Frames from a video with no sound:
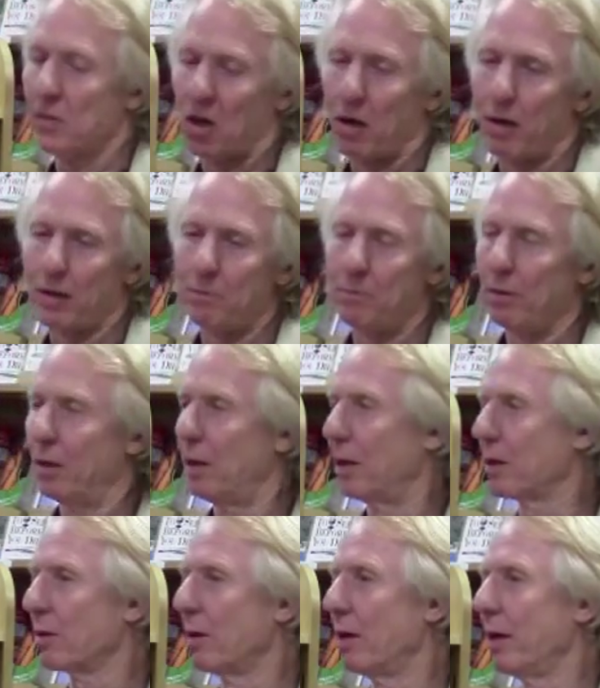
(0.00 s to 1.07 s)
On the
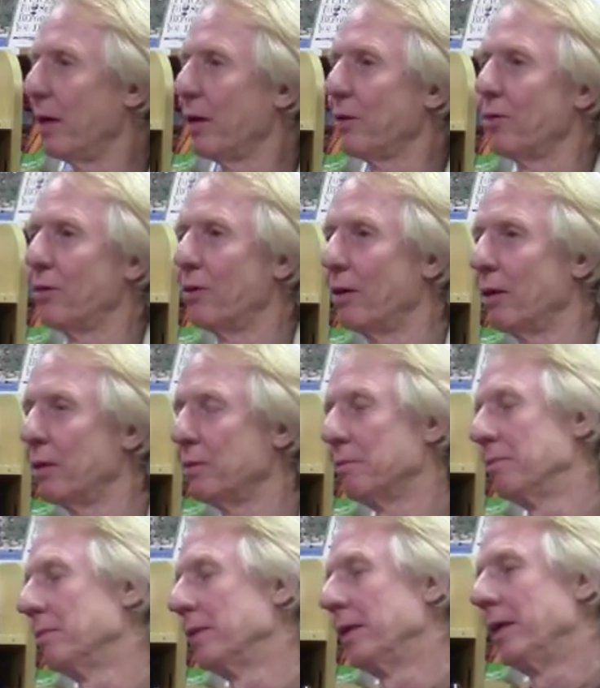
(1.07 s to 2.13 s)
book, on
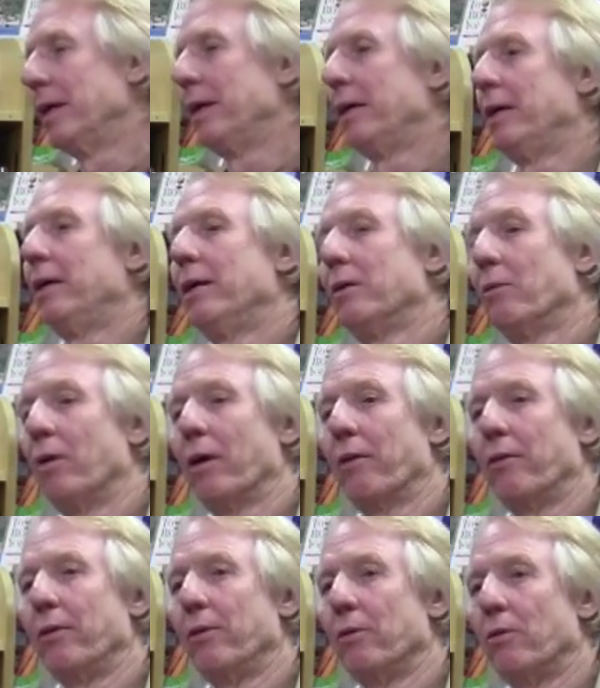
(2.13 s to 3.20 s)
ACORN,
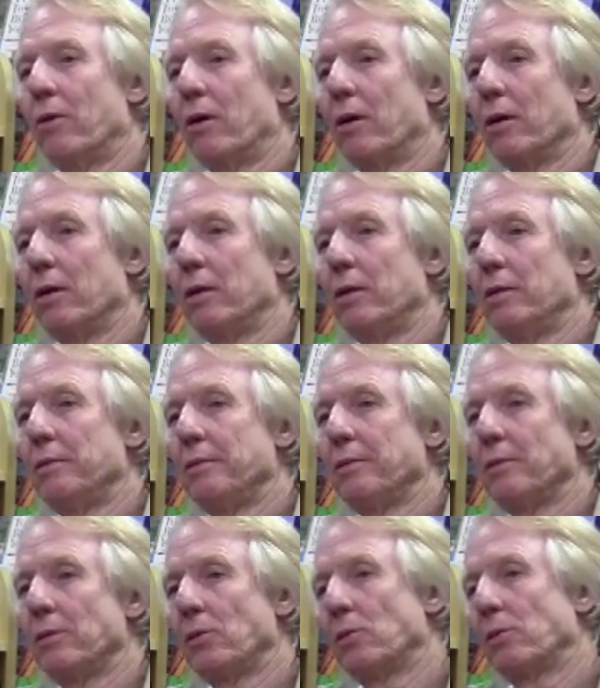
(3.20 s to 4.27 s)
weather in New
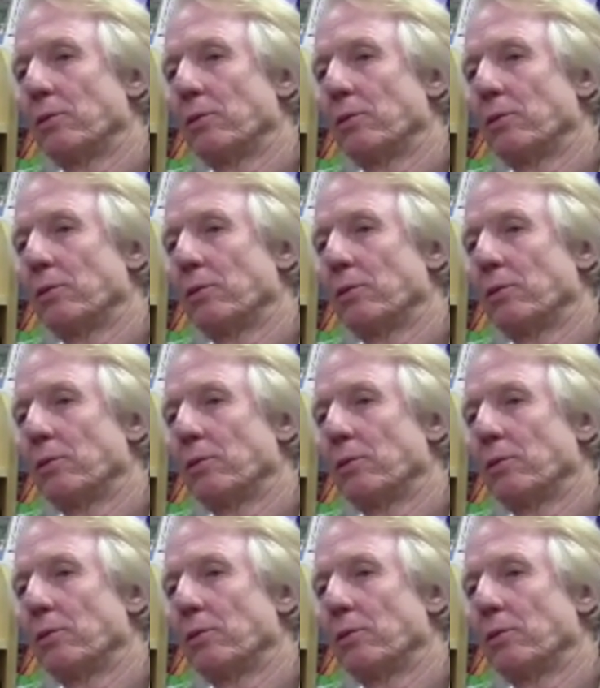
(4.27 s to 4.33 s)
Orleans.